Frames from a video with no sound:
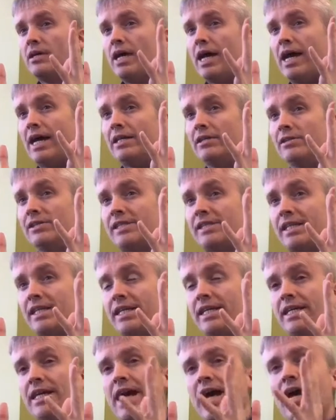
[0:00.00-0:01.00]
and
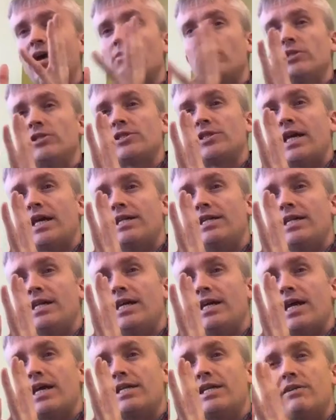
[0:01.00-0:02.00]
see how much their
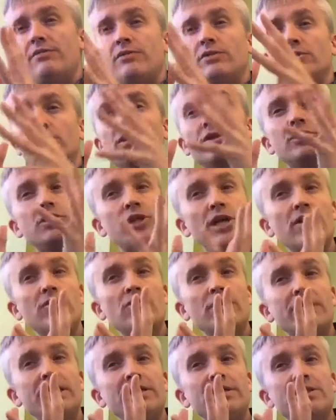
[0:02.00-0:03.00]
DNA differs.
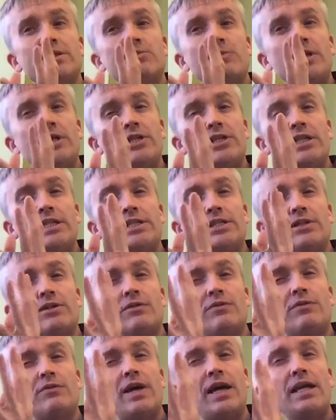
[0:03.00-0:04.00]
Generally, species that are
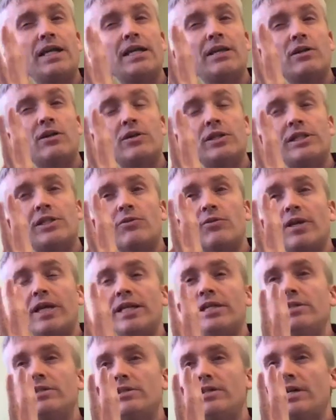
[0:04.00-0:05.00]
fairly closely
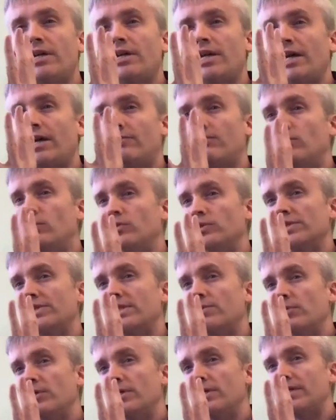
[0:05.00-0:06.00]
related have more
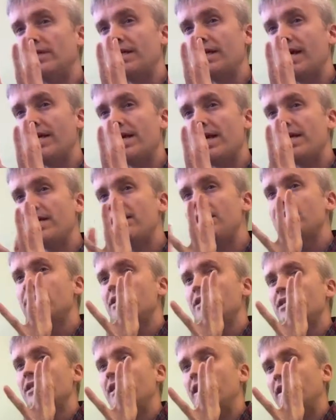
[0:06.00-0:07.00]
similar DNA,
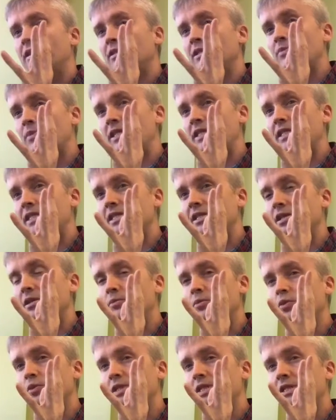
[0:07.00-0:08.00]
and species that are
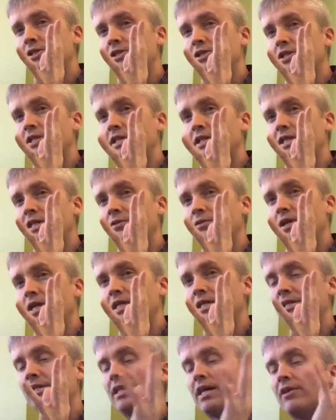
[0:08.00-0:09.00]
more distantly
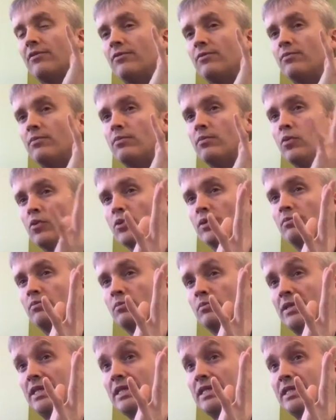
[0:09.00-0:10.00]
related have more
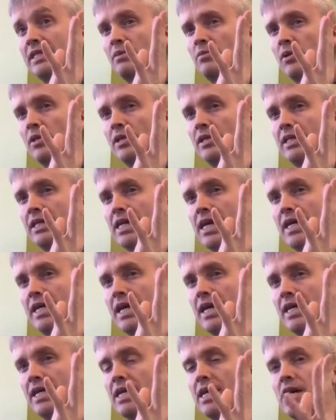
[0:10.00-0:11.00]
dissimilar
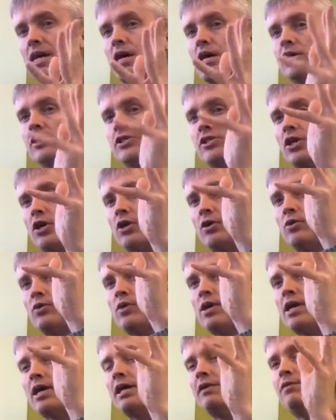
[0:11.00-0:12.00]
DNA. So
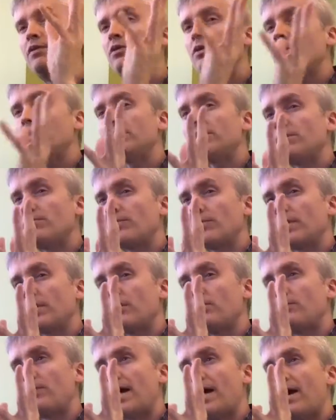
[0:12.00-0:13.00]
if you know something
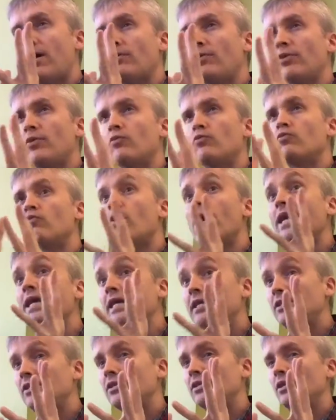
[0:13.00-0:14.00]
about the
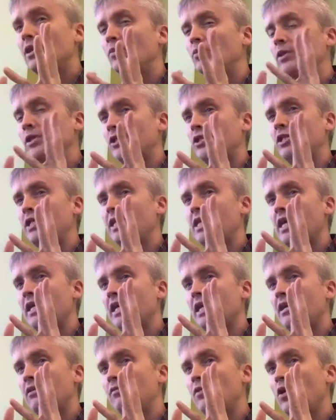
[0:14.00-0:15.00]
rate at which
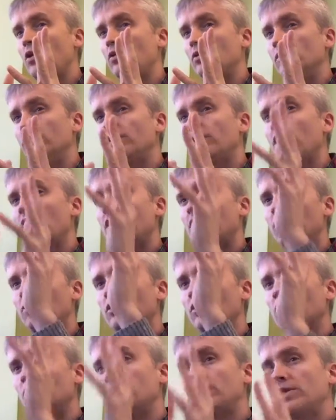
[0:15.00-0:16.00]
DNA evolves, you
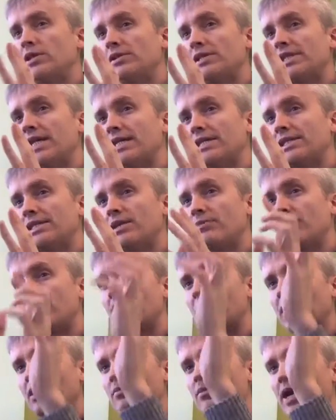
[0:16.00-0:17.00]
can also say
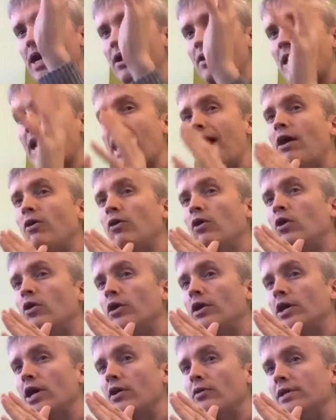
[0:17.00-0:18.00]
something about how long
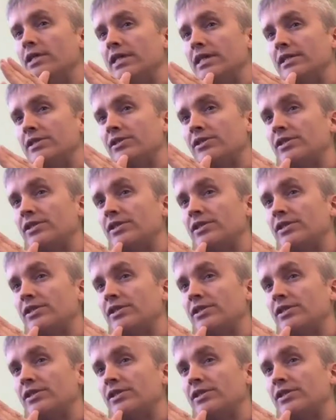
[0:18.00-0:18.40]
ago it is